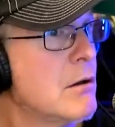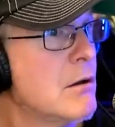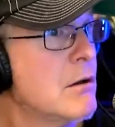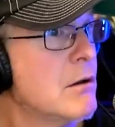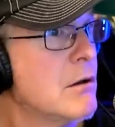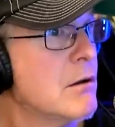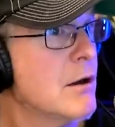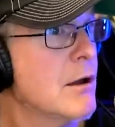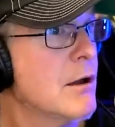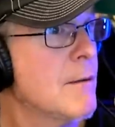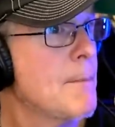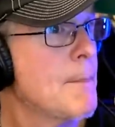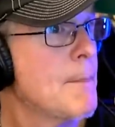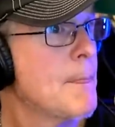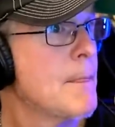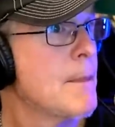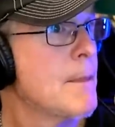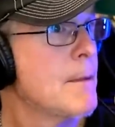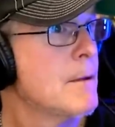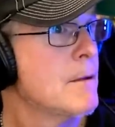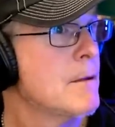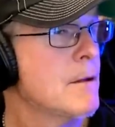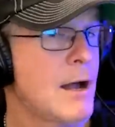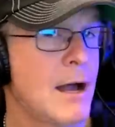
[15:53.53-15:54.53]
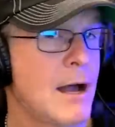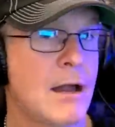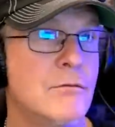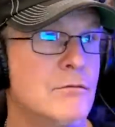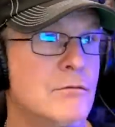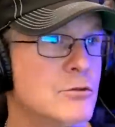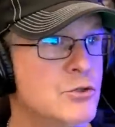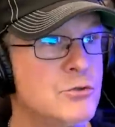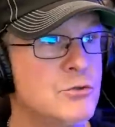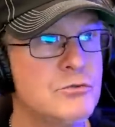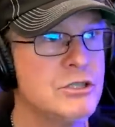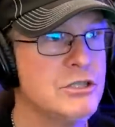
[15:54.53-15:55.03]
Right? I
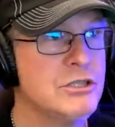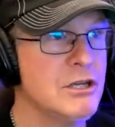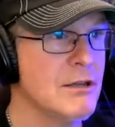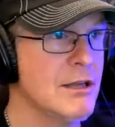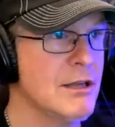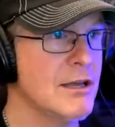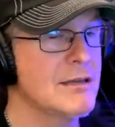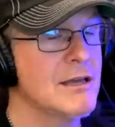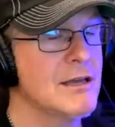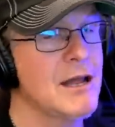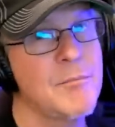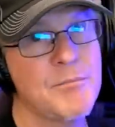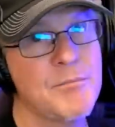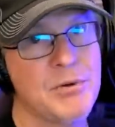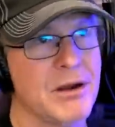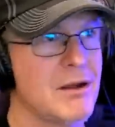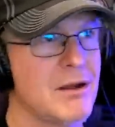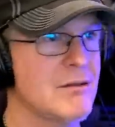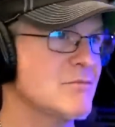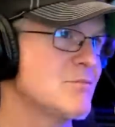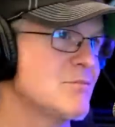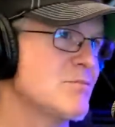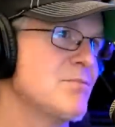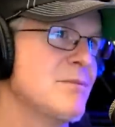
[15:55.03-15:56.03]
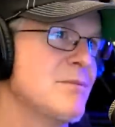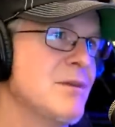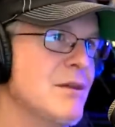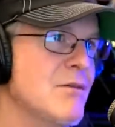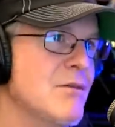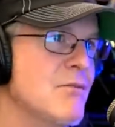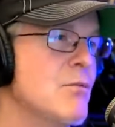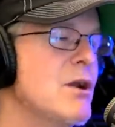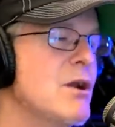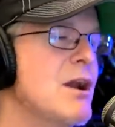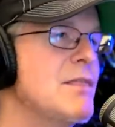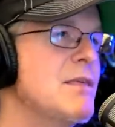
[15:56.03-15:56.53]
don't do shit like that. I'll put up, you know,
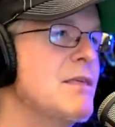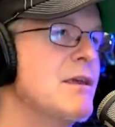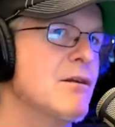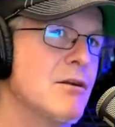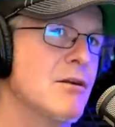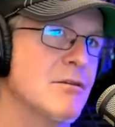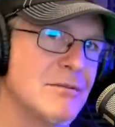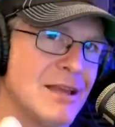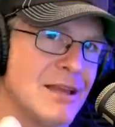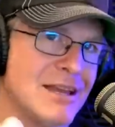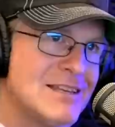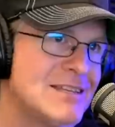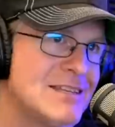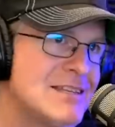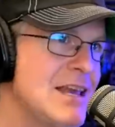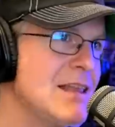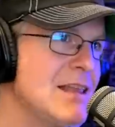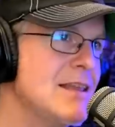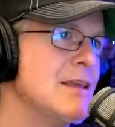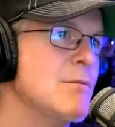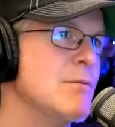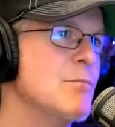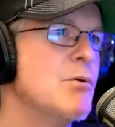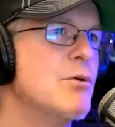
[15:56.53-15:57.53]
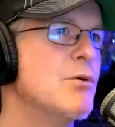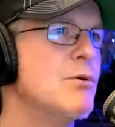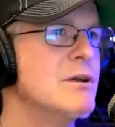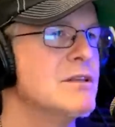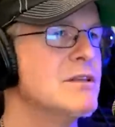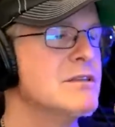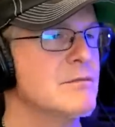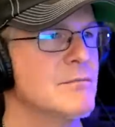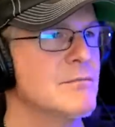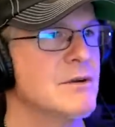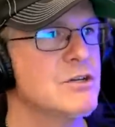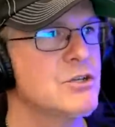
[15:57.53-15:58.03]
what I think are like salient
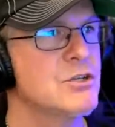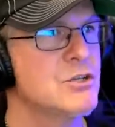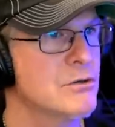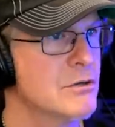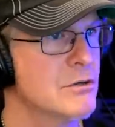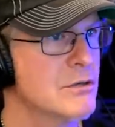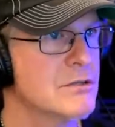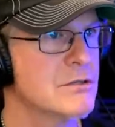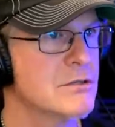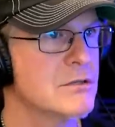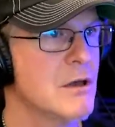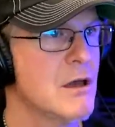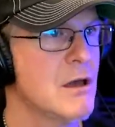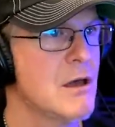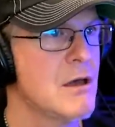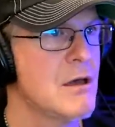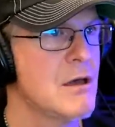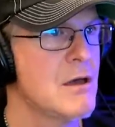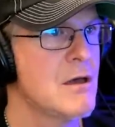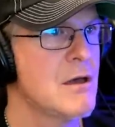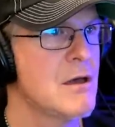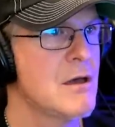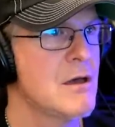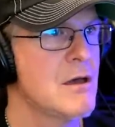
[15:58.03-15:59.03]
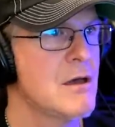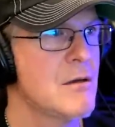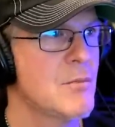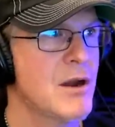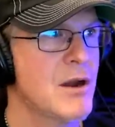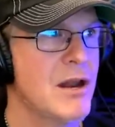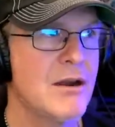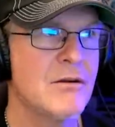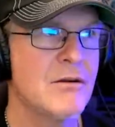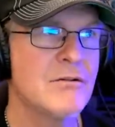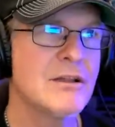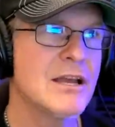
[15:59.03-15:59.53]
points in my shorts, but
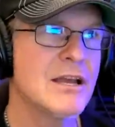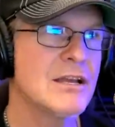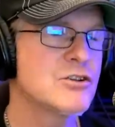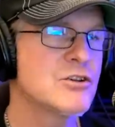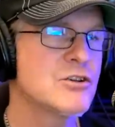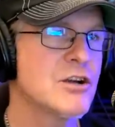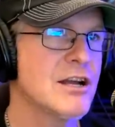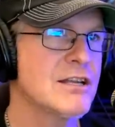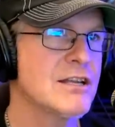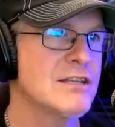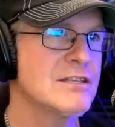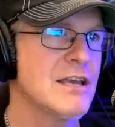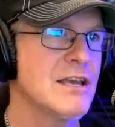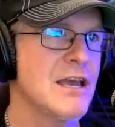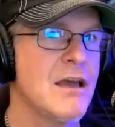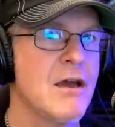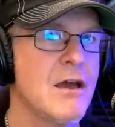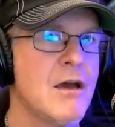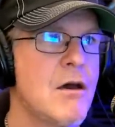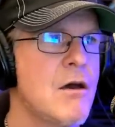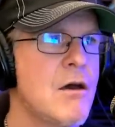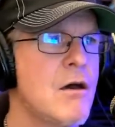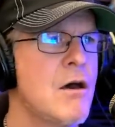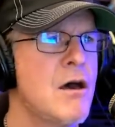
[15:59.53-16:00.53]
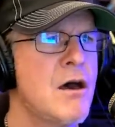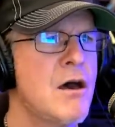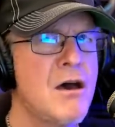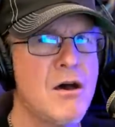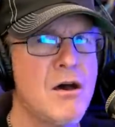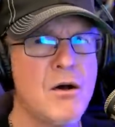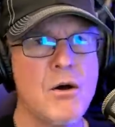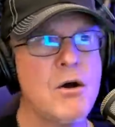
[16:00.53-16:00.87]
I don't like try to say, oh,